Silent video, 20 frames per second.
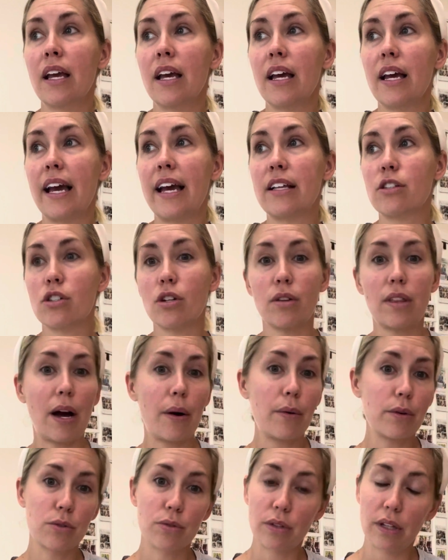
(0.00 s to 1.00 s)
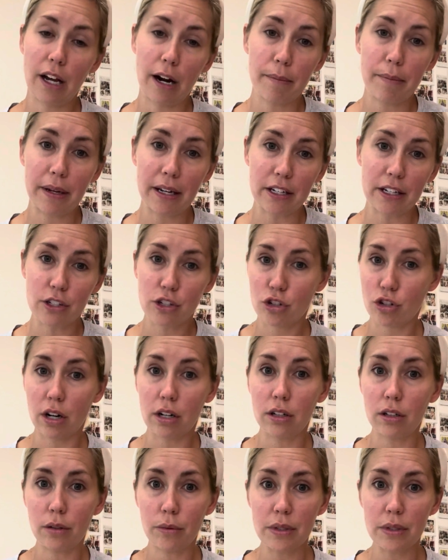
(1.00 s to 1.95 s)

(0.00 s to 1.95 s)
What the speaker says: And so that was really our biggest struggle,